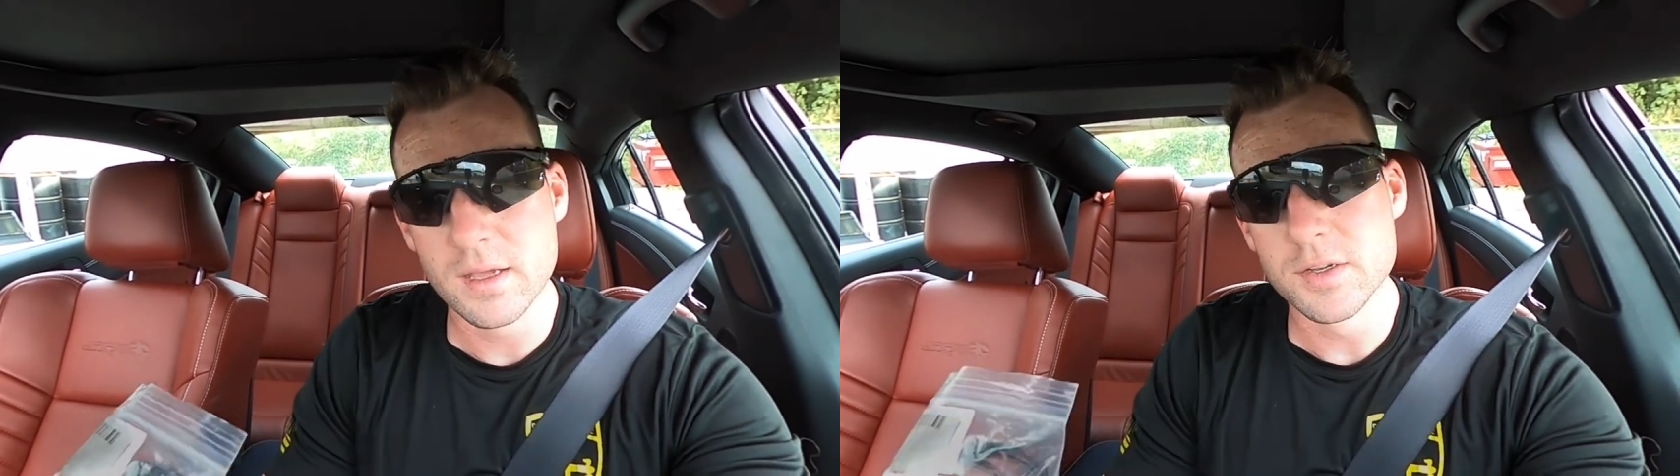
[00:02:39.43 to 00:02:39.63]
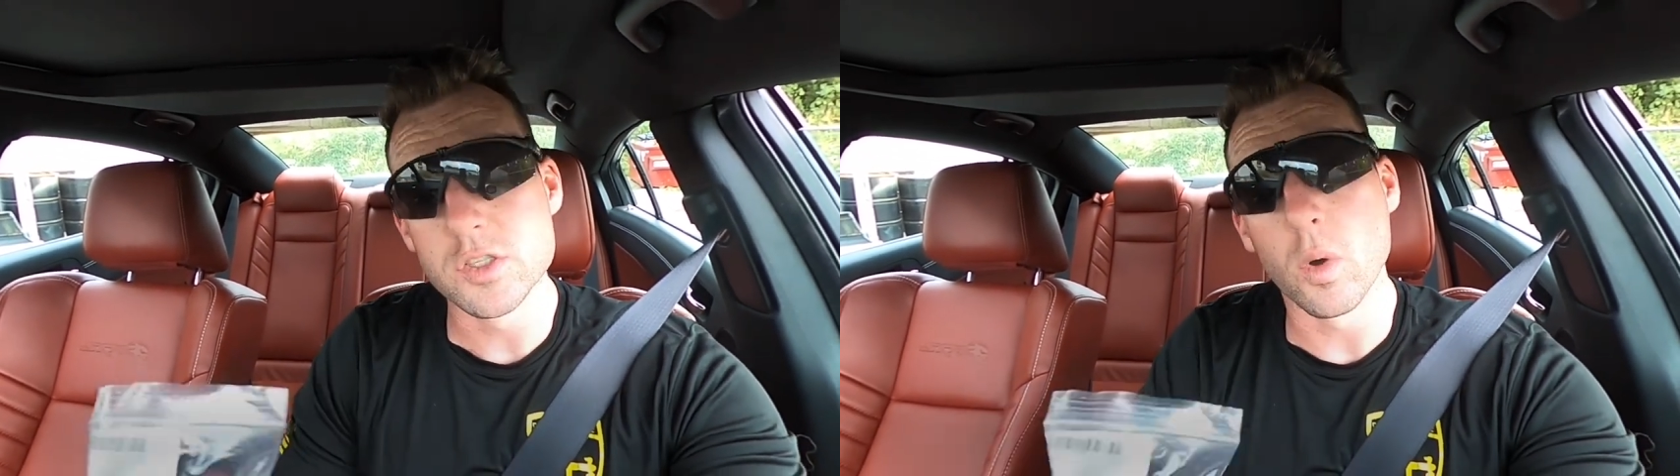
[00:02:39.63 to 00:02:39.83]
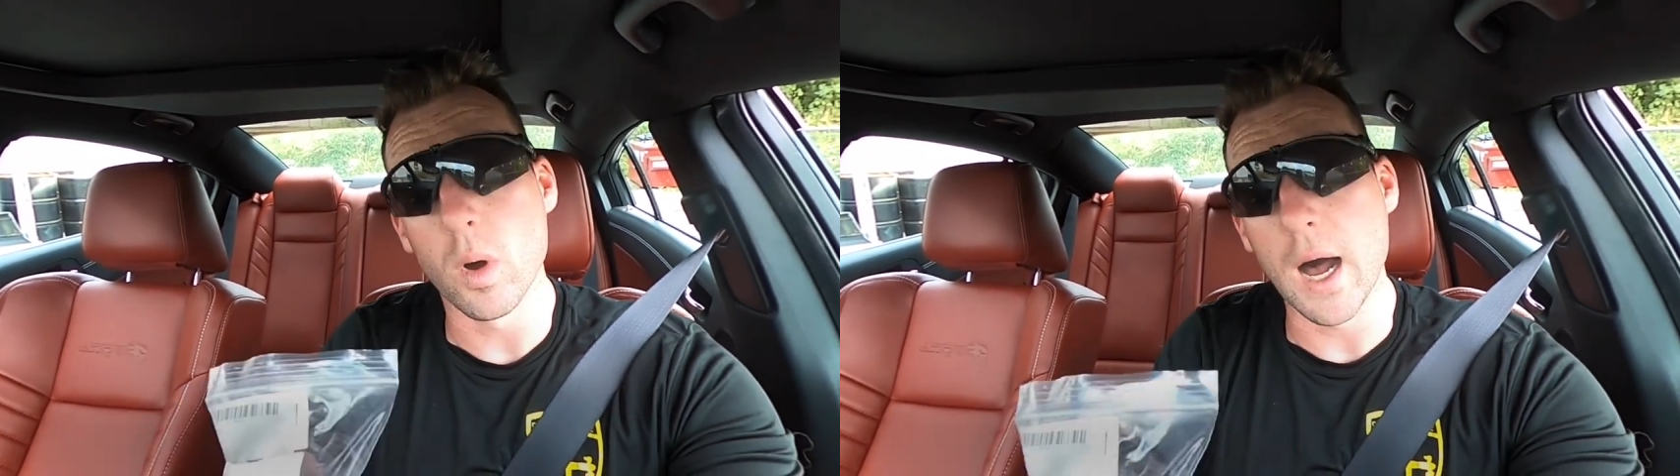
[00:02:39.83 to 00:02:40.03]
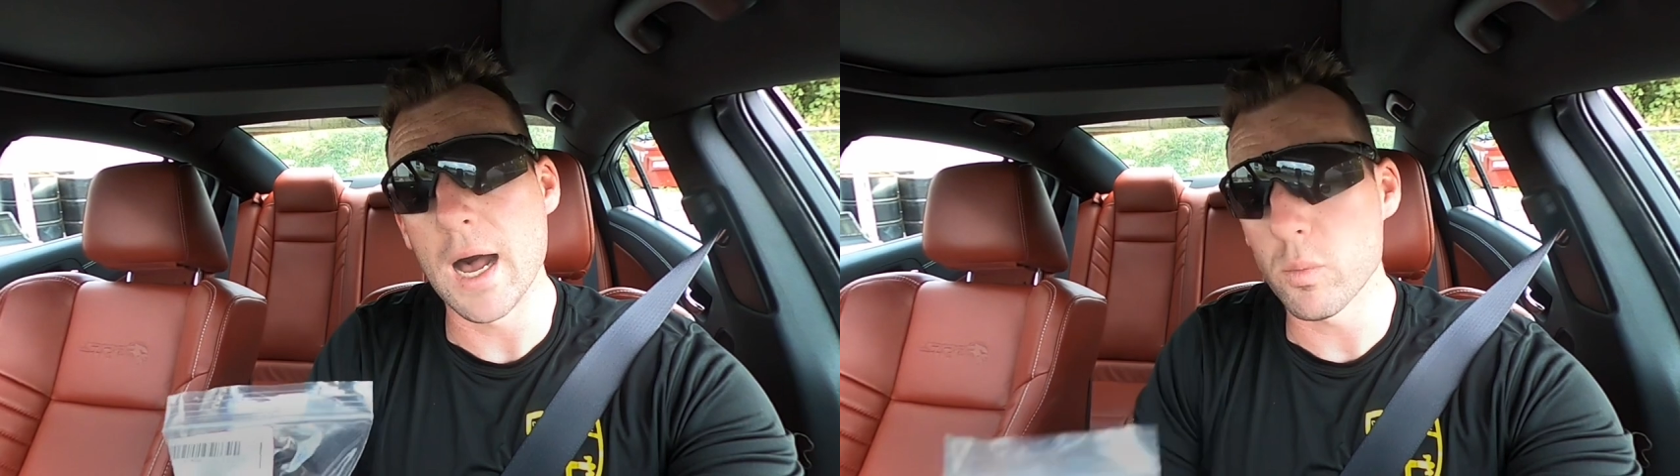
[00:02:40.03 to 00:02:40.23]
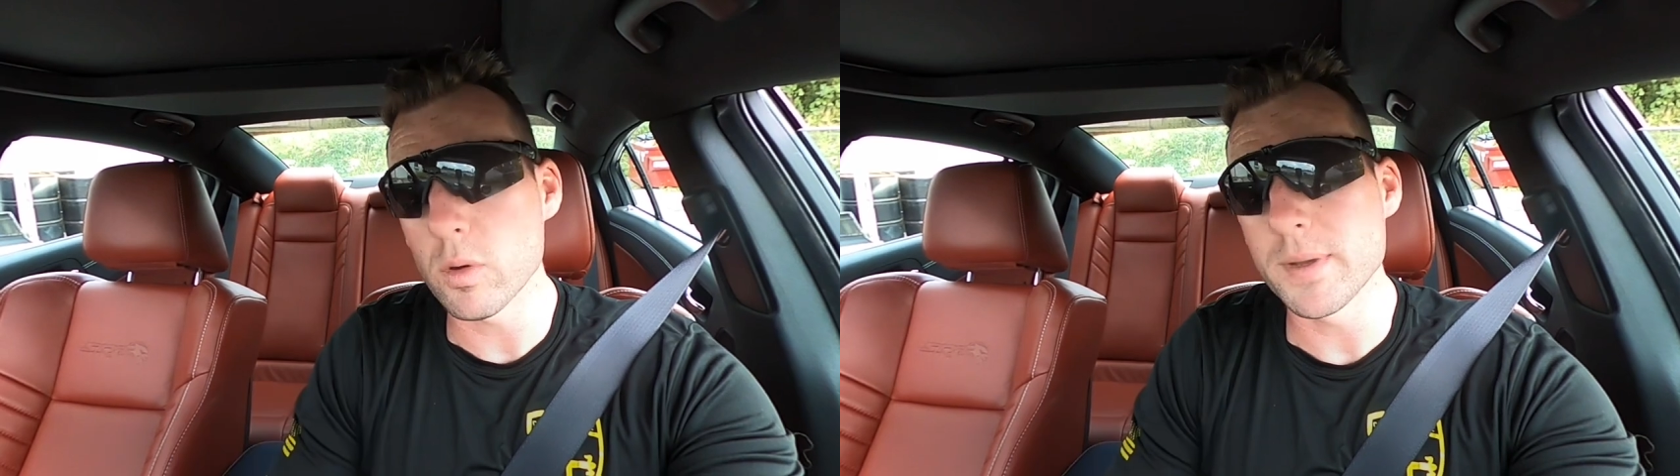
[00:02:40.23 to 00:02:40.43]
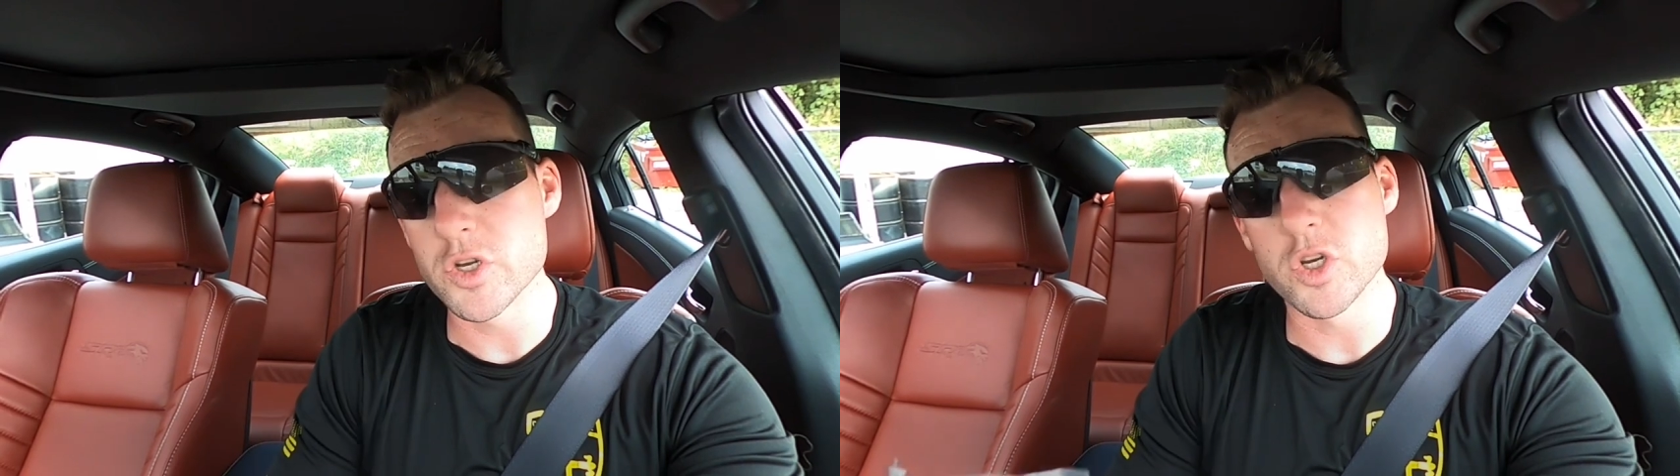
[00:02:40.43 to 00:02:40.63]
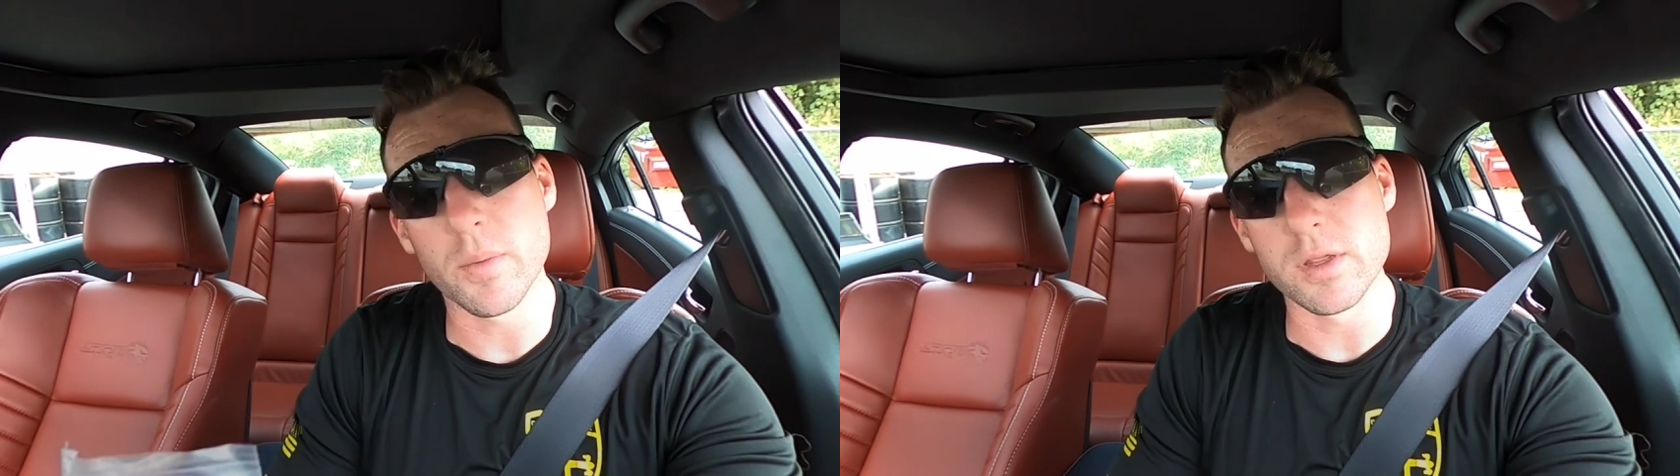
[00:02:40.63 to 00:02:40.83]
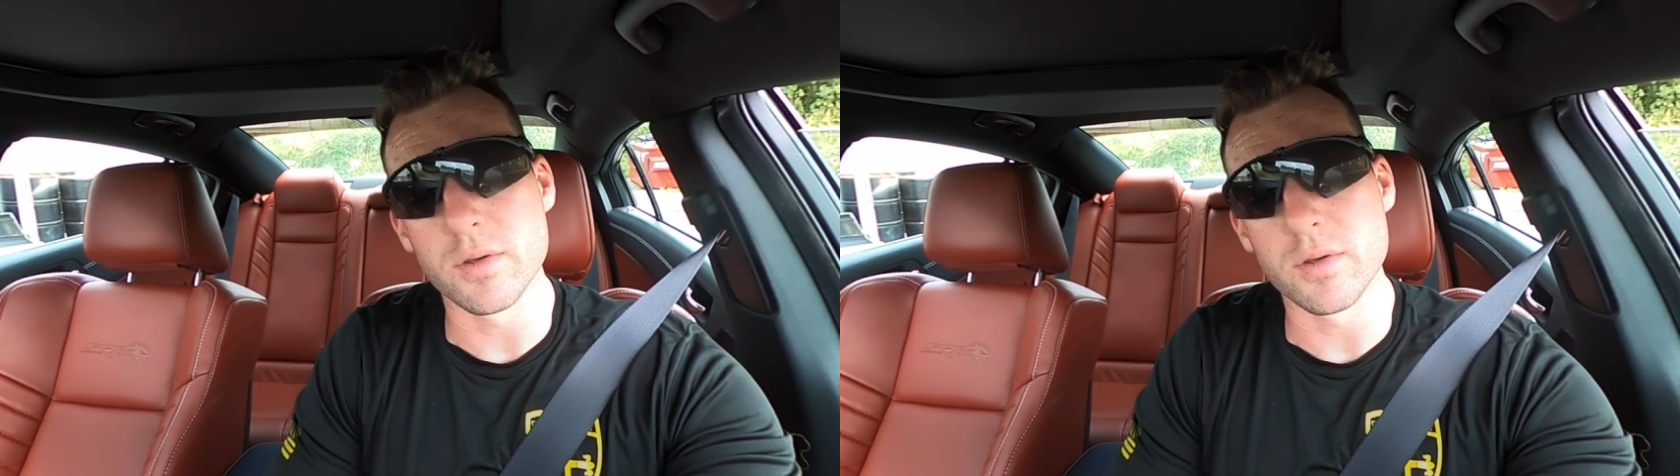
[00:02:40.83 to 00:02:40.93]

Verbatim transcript: So I will be showing